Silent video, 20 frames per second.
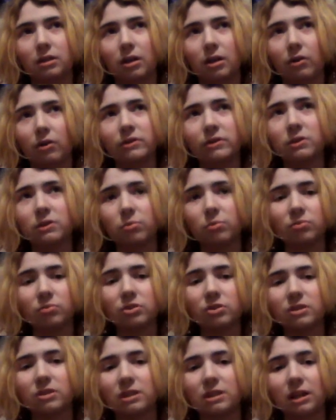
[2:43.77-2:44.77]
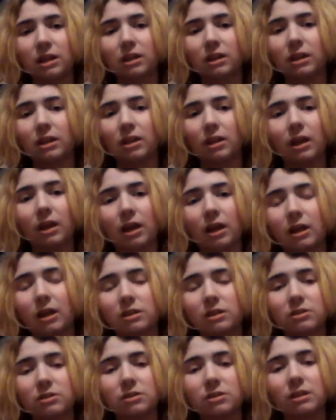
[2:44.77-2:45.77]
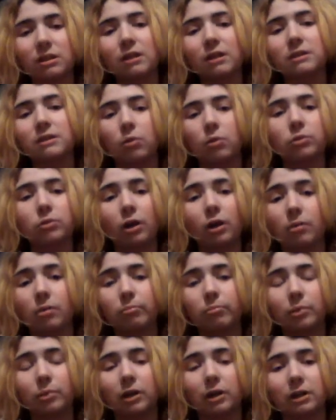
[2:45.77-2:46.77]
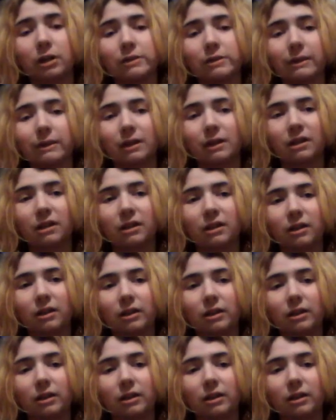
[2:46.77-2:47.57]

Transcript: also just think that, like, it's just, like, so dumb, because, like,